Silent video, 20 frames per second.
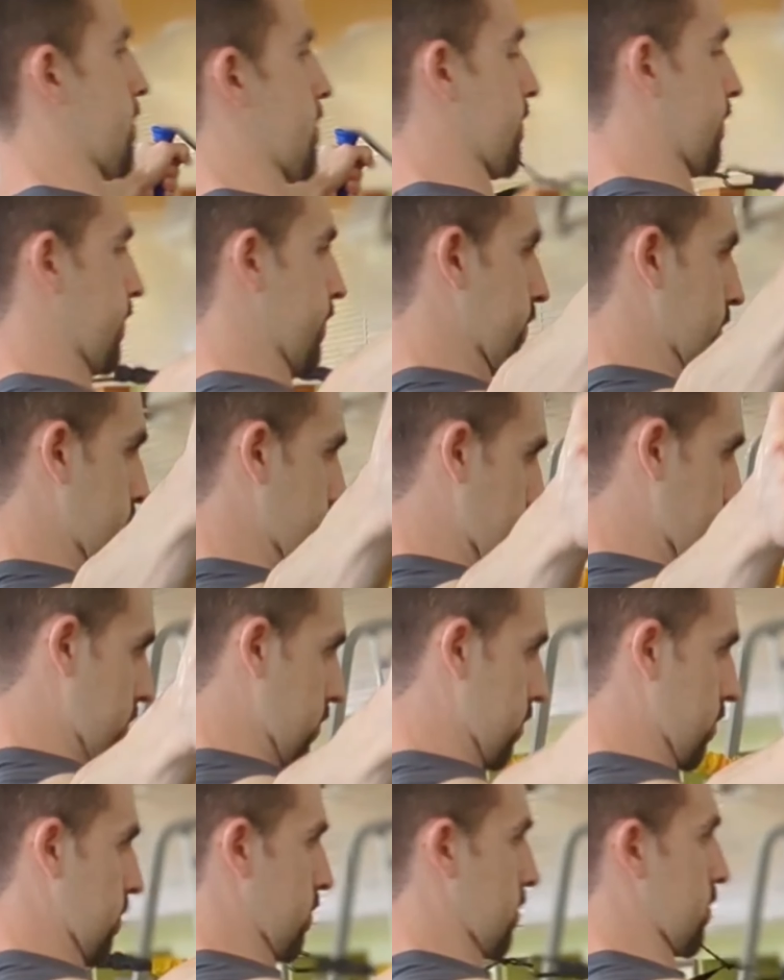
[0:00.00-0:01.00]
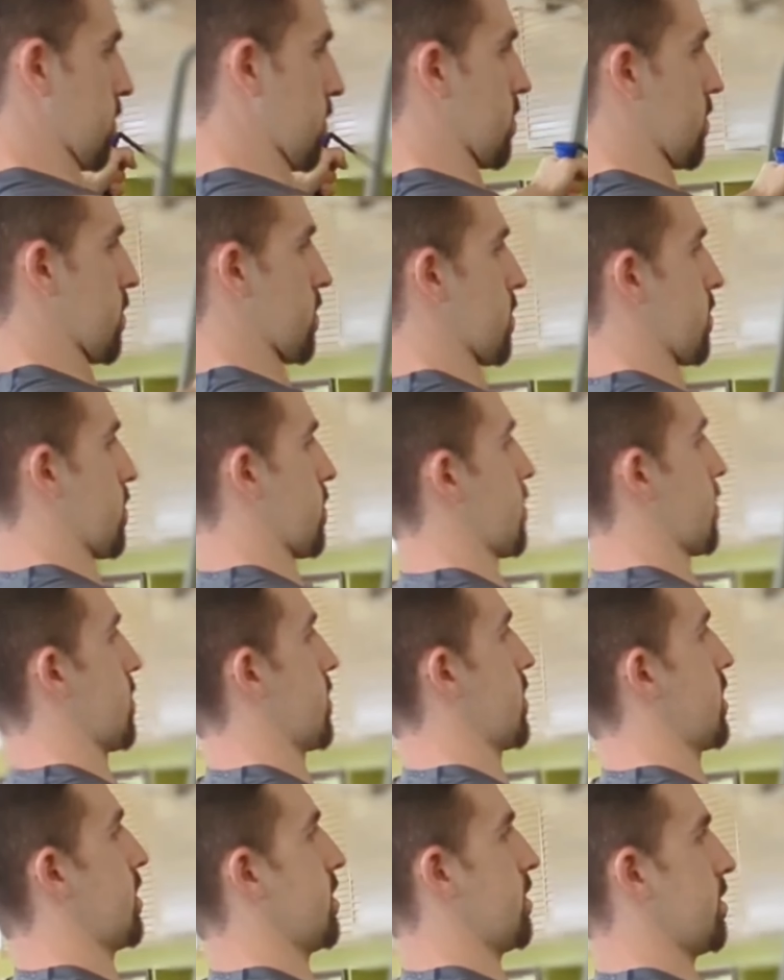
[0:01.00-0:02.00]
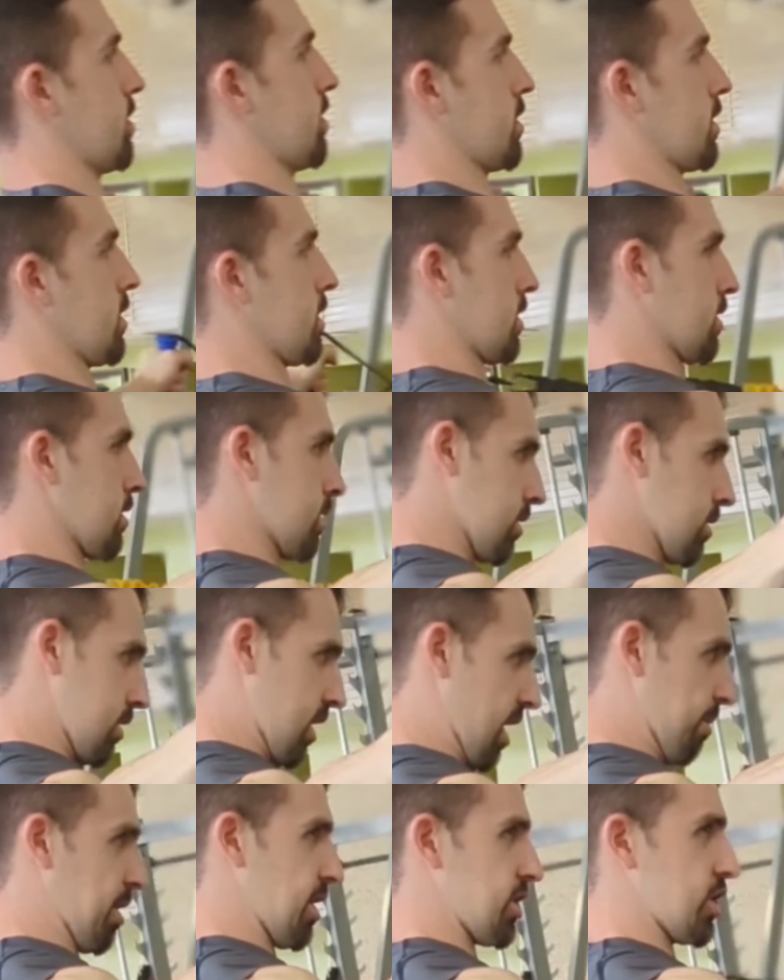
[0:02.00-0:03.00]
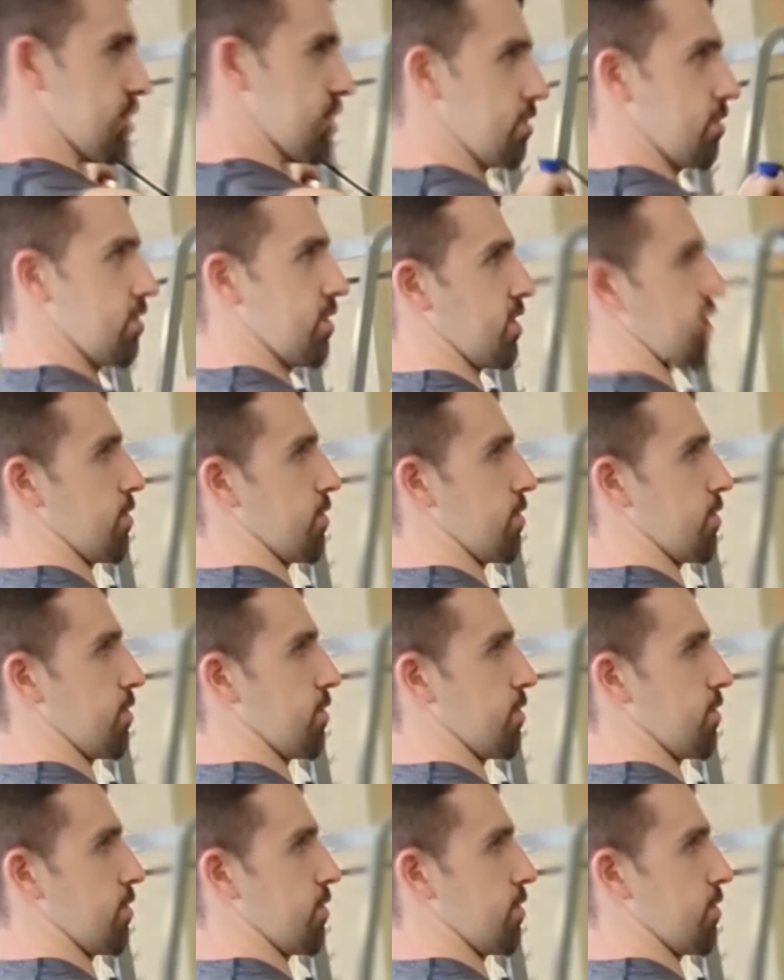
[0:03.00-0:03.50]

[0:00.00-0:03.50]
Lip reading: depending on the band setup you have available to you, I like to do